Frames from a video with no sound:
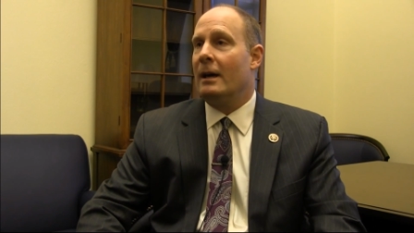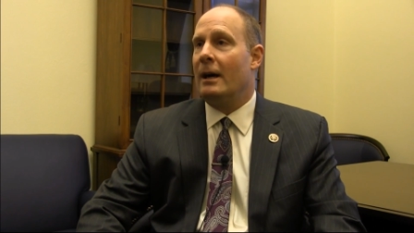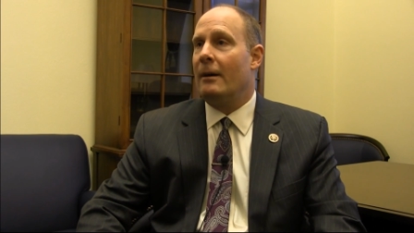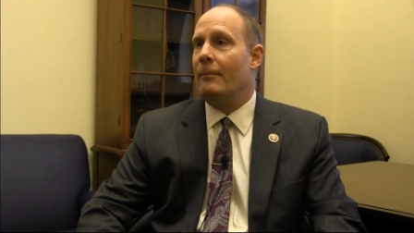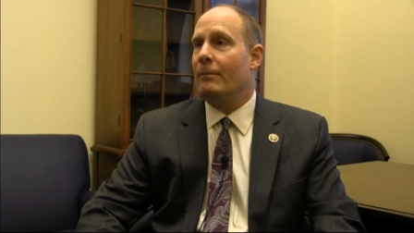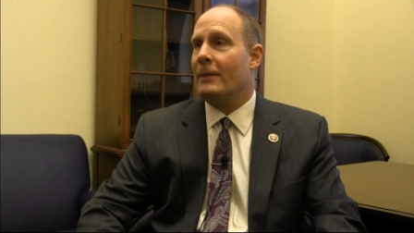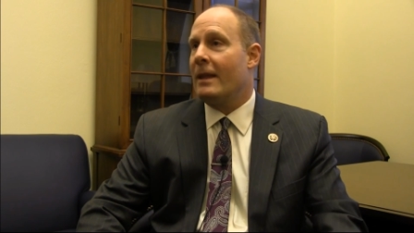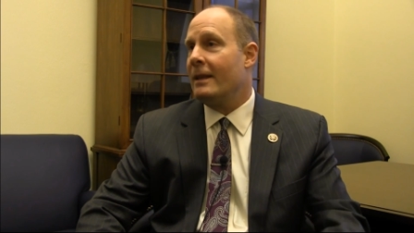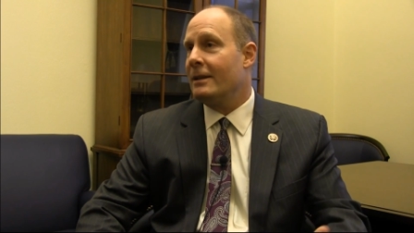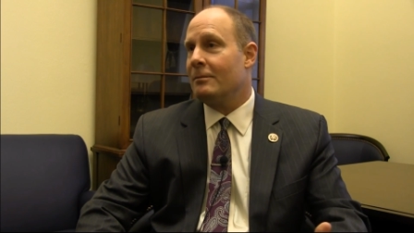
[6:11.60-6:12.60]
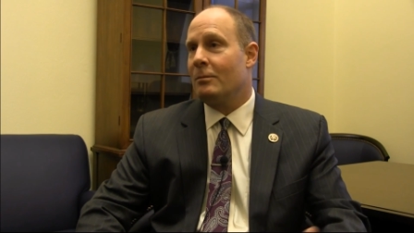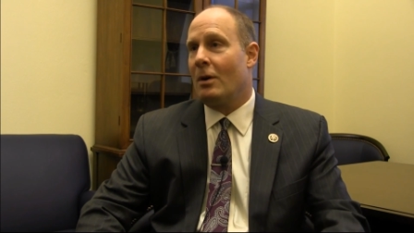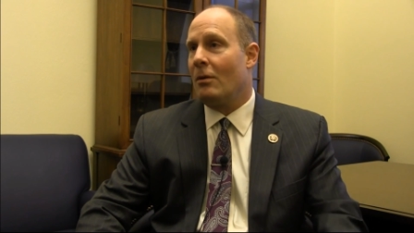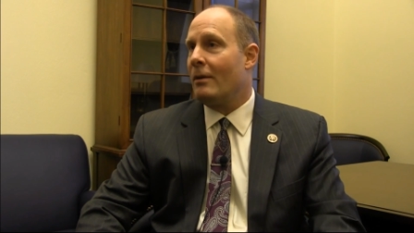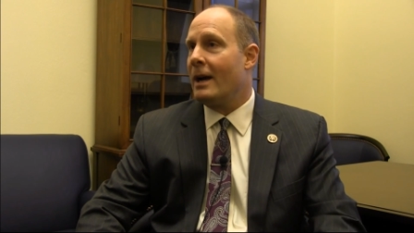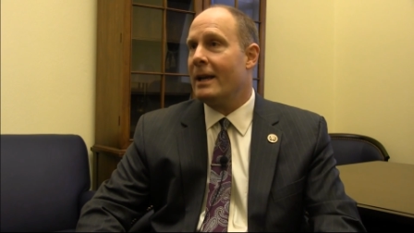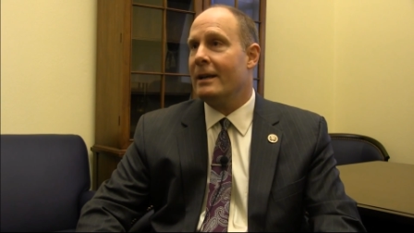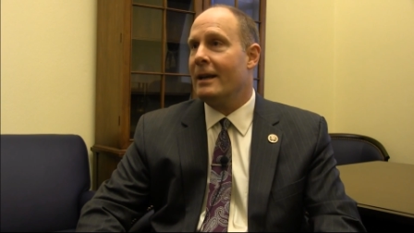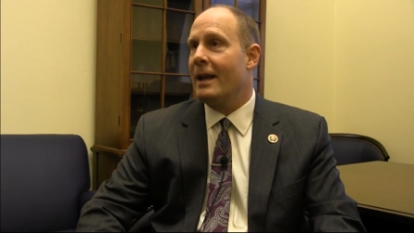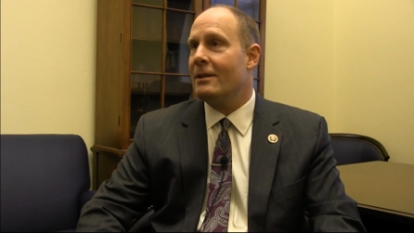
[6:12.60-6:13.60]
Um, I think Paul
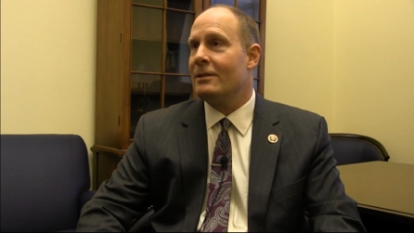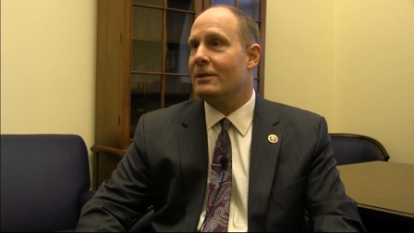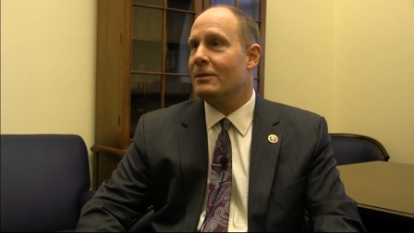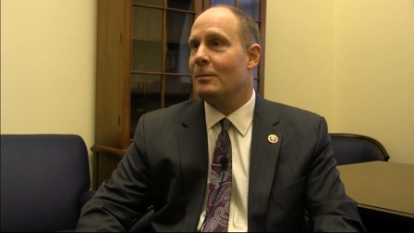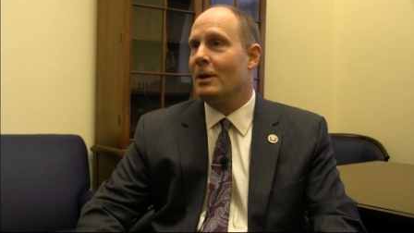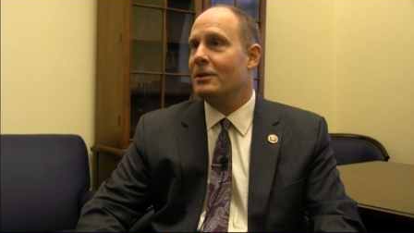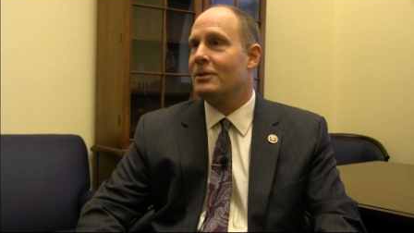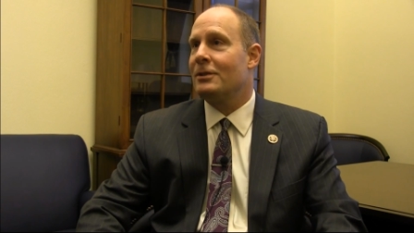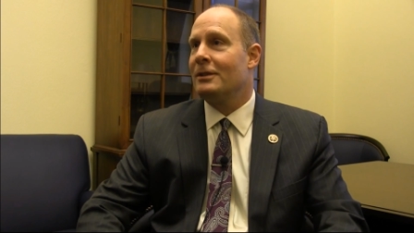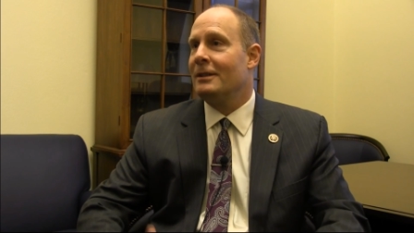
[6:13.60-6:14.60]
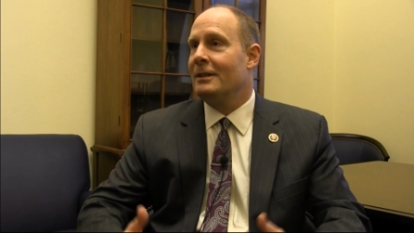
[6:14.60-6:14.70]
Ryan has as much